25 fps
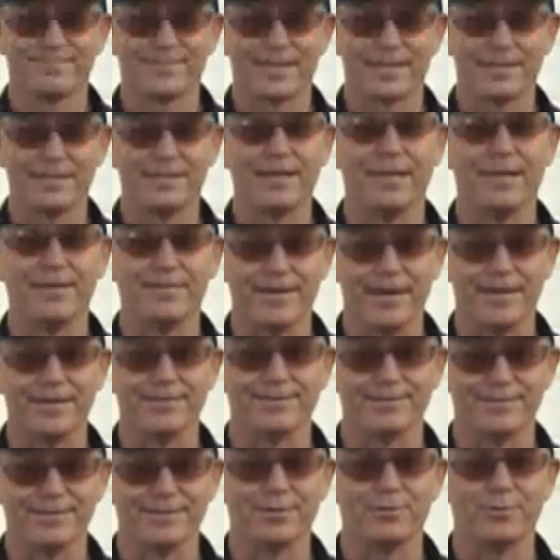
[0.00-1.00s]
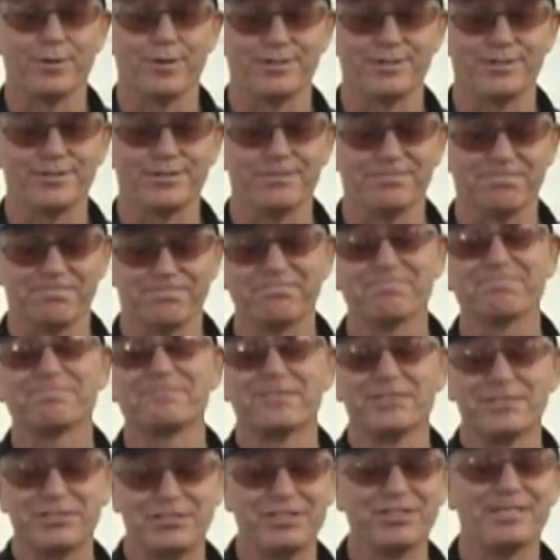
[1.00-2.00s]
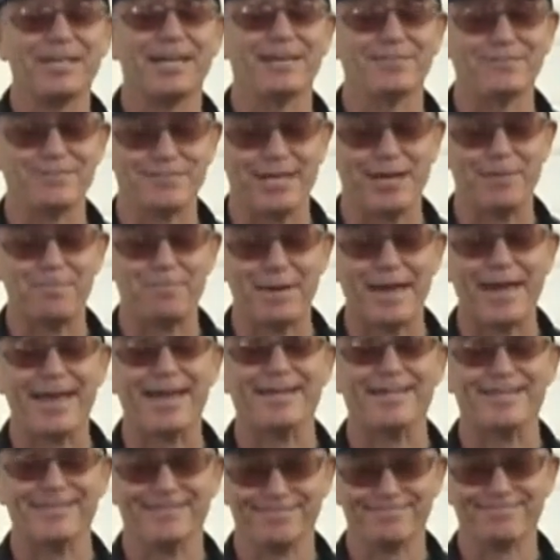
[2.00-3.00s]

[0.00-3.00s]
Dave answers the question, "She'll have champagne."